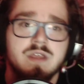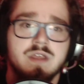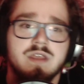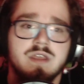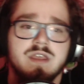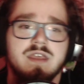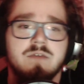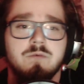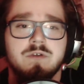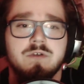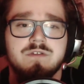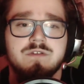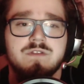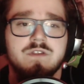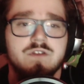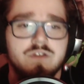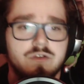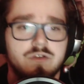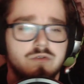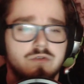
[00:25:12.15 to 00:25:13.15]
It was the
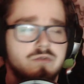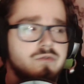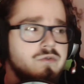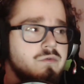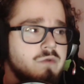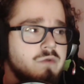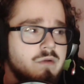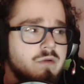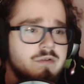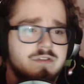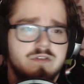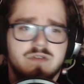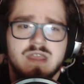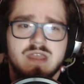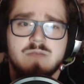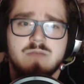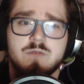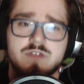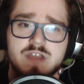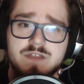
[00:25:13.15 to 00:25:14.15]
new World War II game,
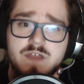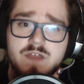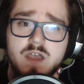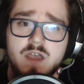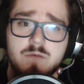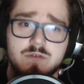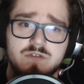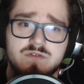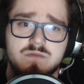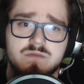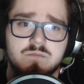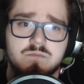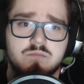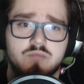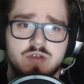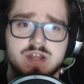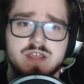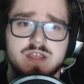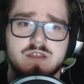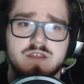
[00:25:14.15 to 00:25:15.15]
which I thought was
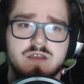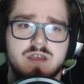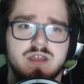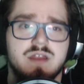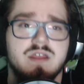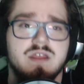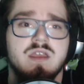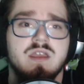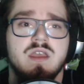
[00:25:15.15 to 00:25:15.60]
pretty good.